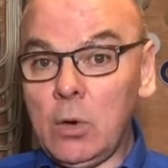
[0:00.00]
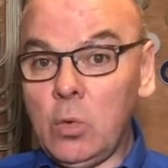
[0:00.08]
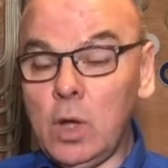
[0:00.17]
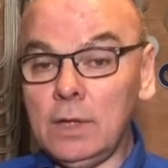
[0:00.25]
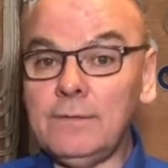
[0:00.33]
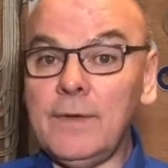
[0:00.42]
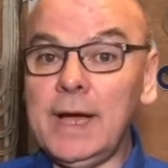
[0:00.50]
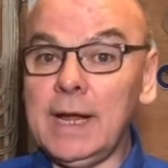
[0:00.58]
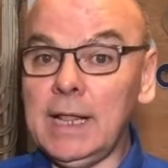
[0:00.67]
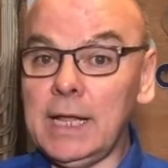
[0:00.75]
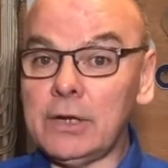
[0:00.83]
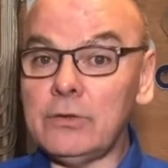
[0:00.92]
qualified
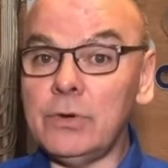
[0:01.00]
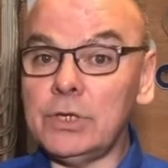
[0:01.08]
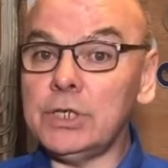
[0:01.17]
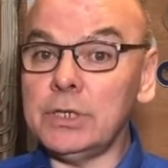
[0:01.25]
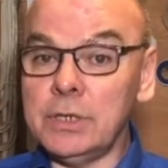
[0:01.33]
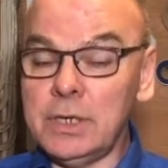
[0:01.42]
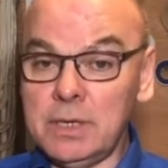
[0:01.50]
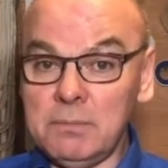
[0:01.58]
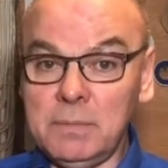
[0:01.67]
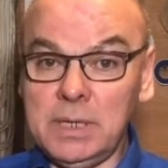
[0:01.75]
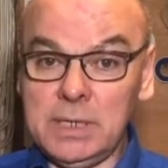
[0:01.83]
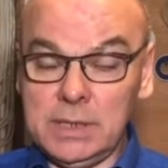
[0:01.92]
electrician
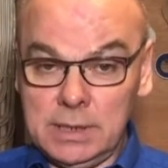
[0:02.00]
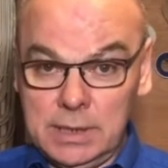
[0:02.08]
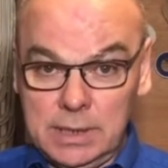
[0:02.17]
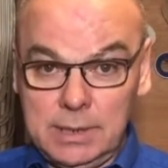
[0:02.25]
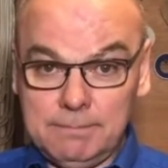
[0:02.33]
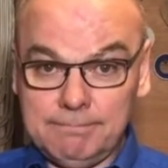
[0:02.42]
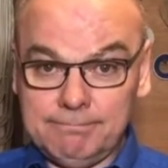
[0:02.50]
immediately.